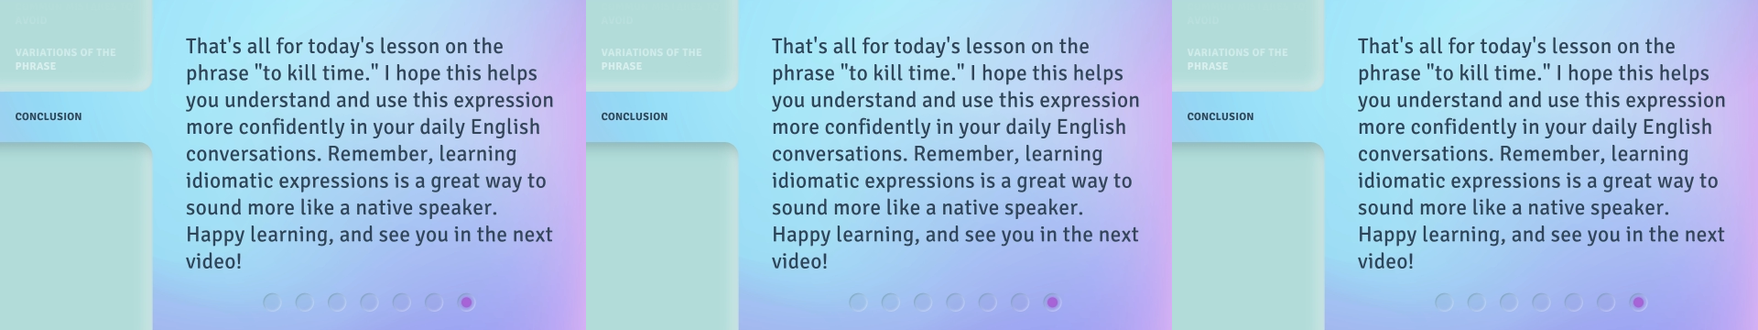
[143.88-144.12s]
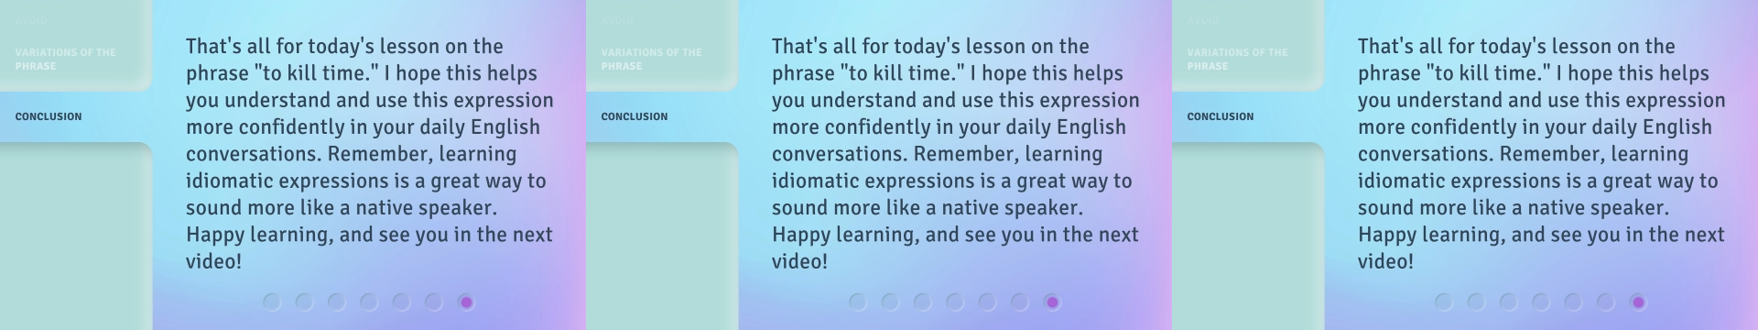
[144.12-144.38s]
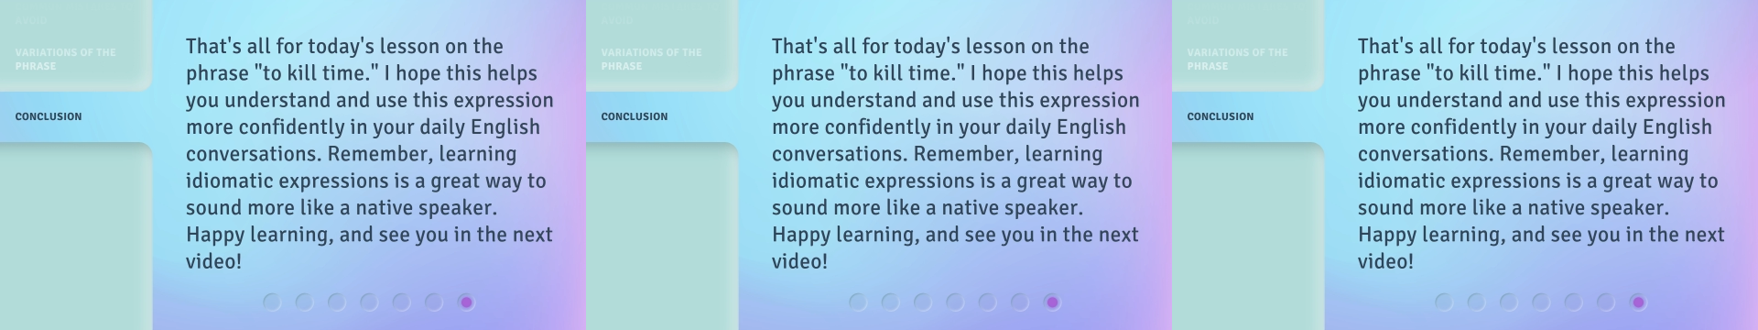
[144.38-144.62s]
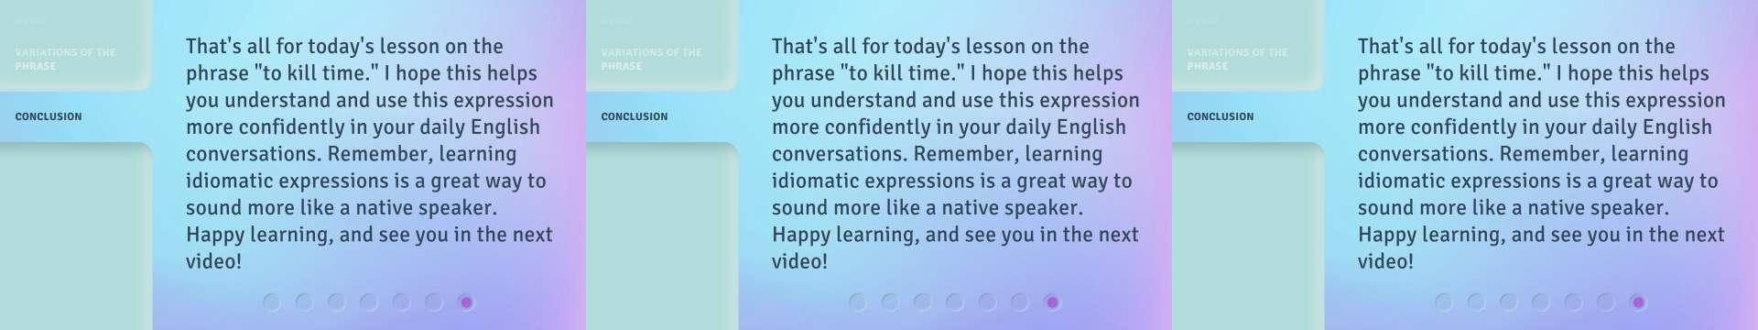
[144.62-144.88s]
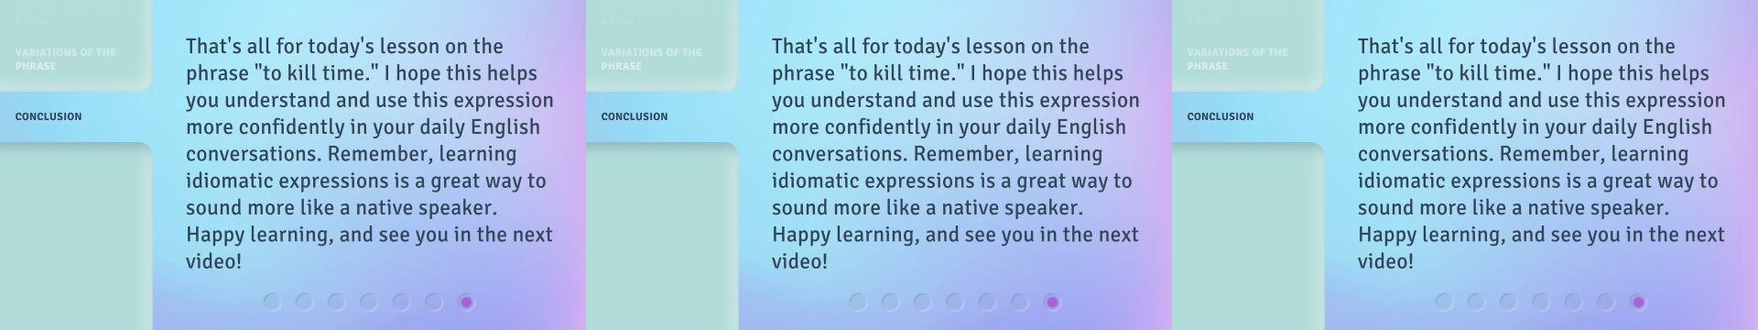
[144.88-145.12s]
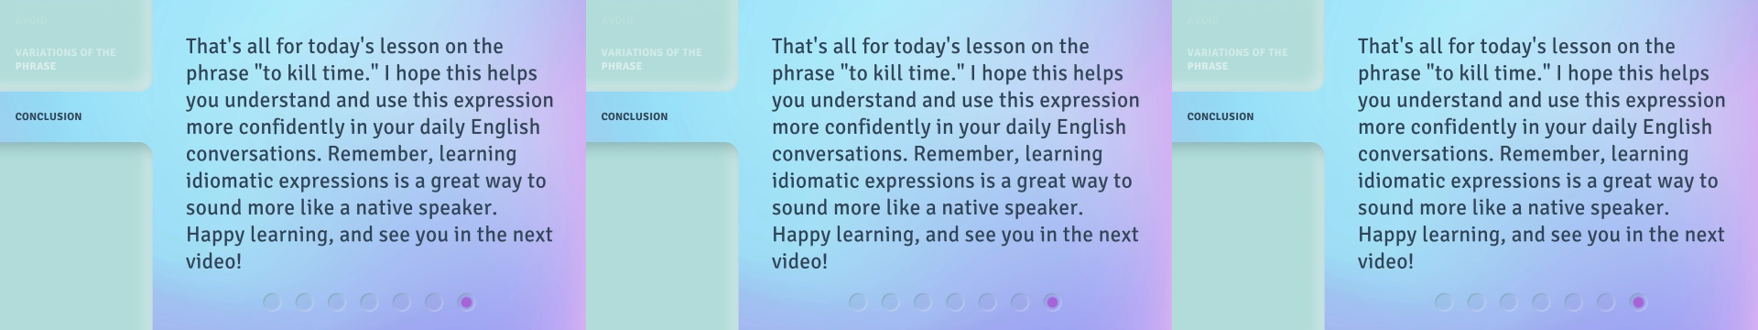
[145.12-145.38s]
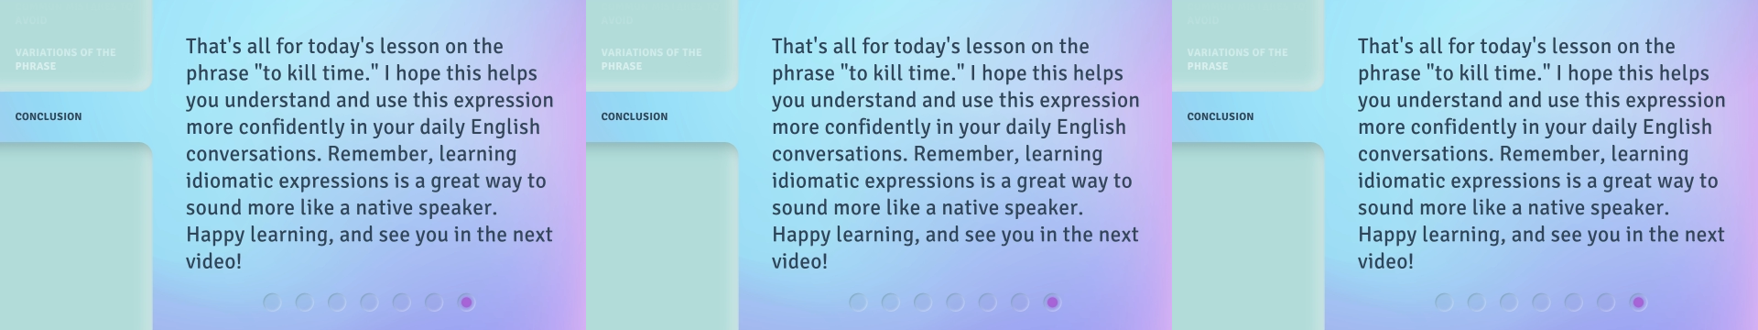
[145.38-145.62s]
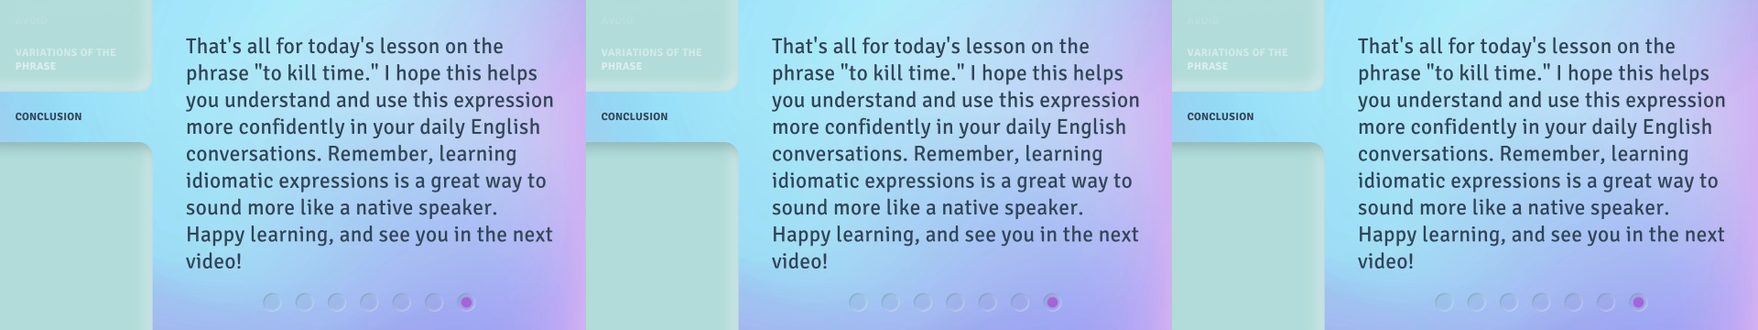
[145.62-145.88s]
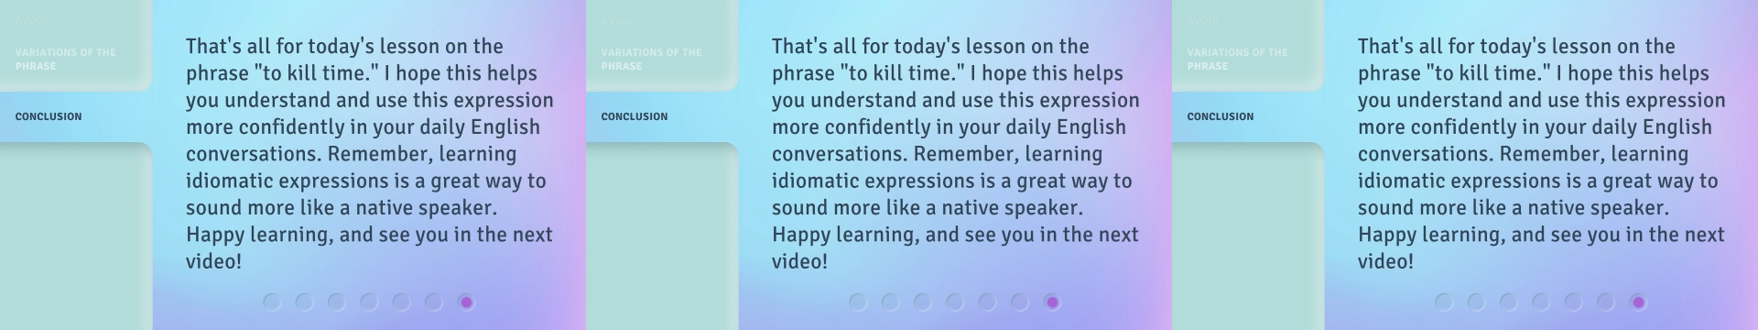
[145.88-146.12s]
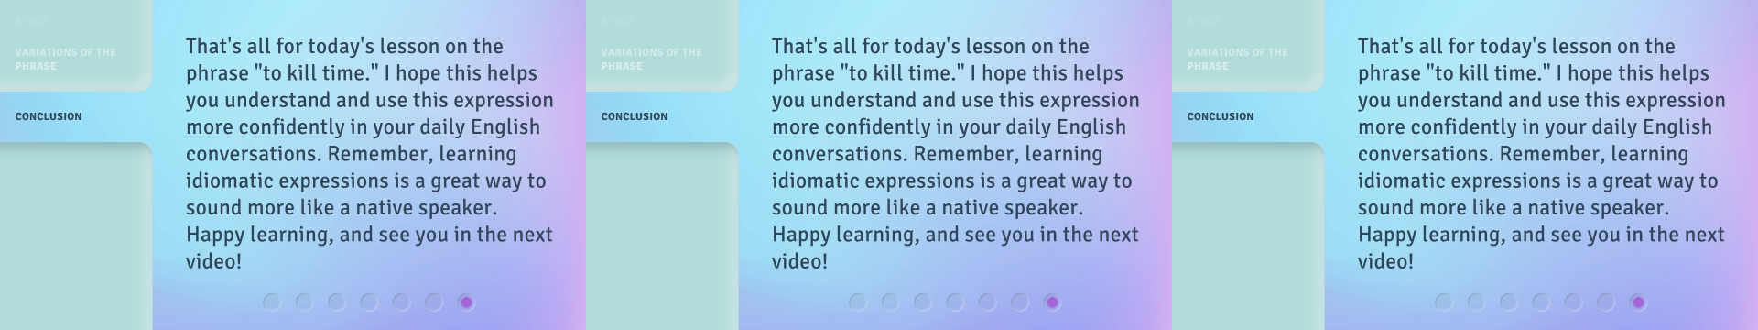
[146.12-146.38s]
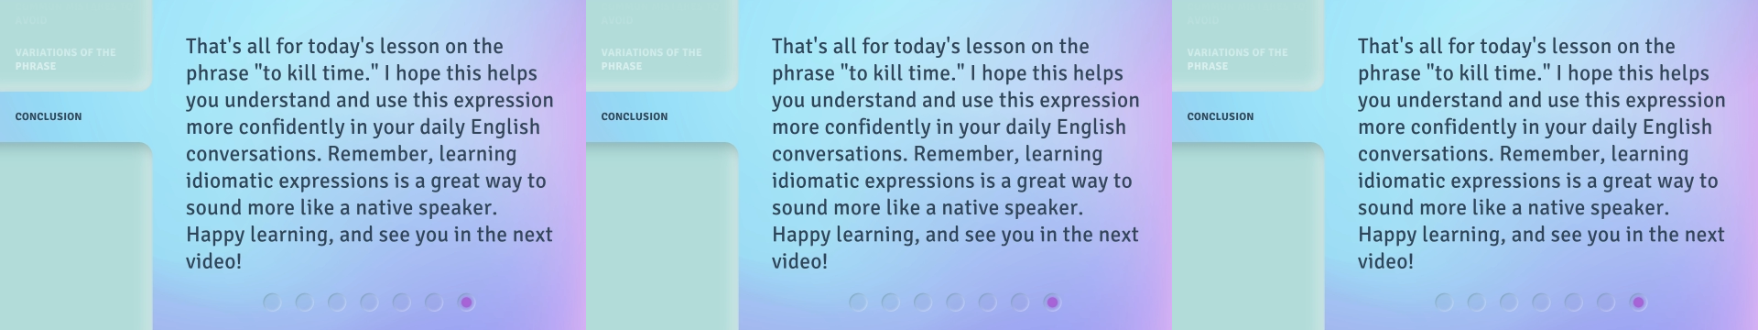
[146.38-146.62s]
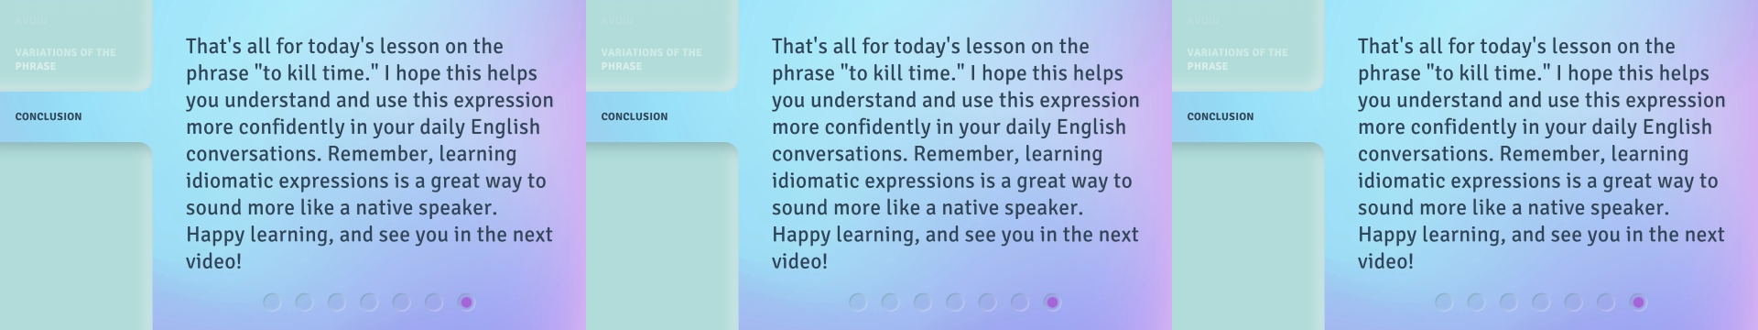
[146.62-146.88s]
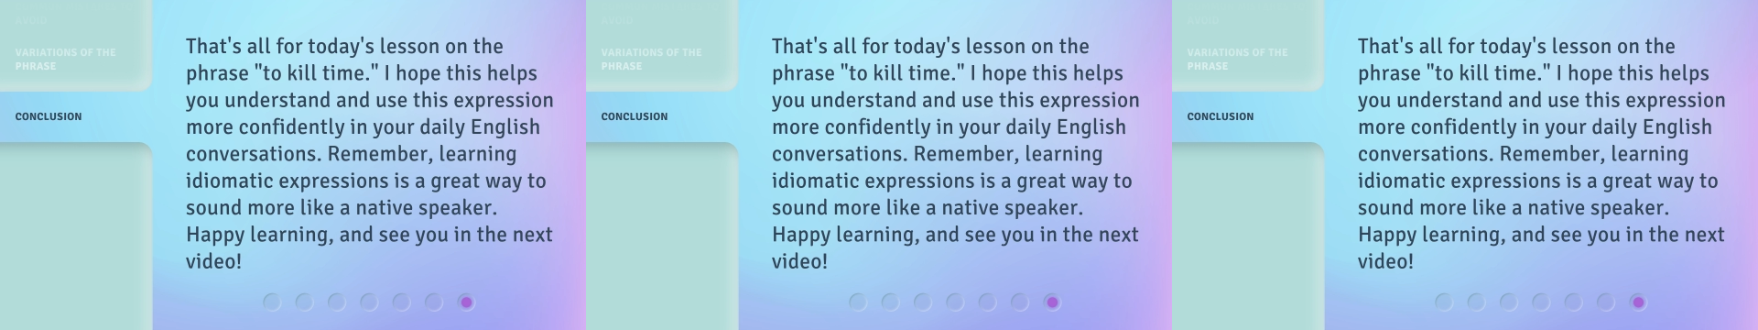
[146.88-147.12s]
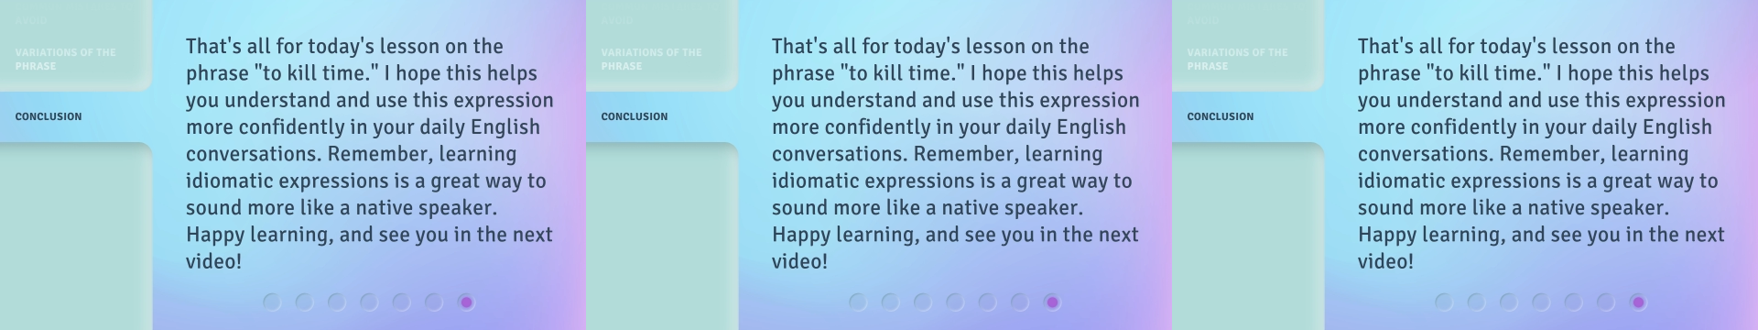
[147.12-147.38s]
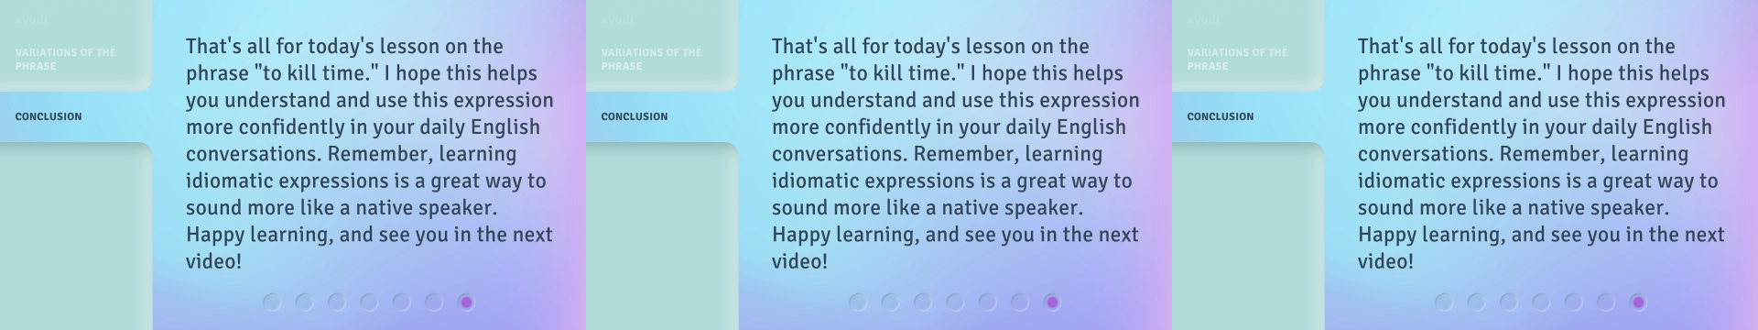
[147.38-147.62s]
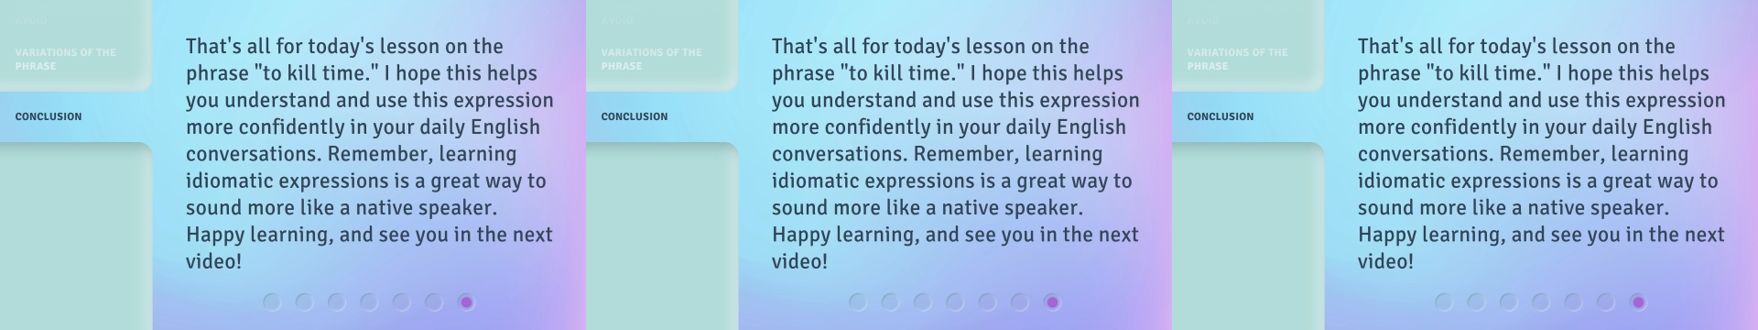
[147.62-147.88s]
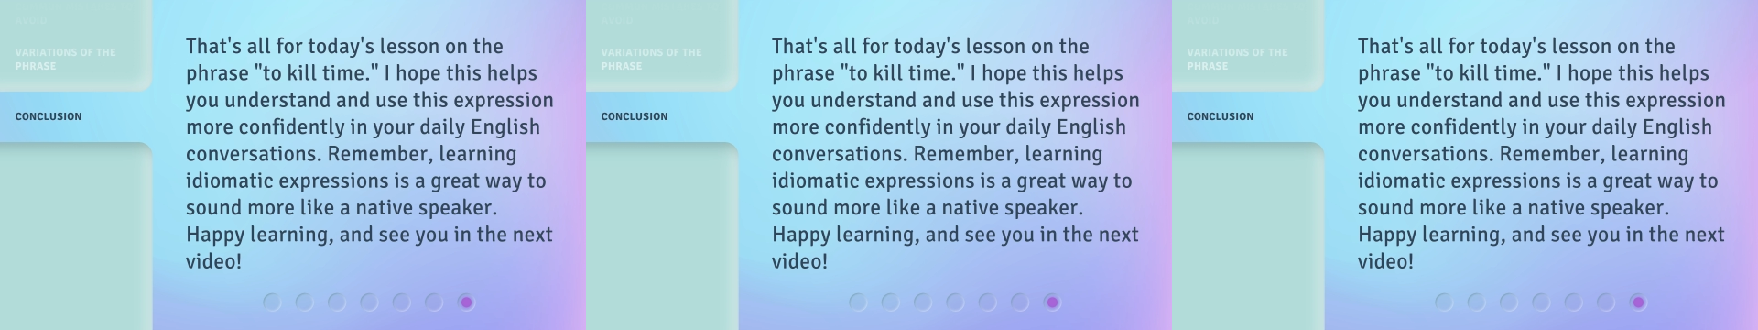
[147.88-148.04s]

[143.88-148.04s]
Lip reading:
No face is visible, so there are no lips to read.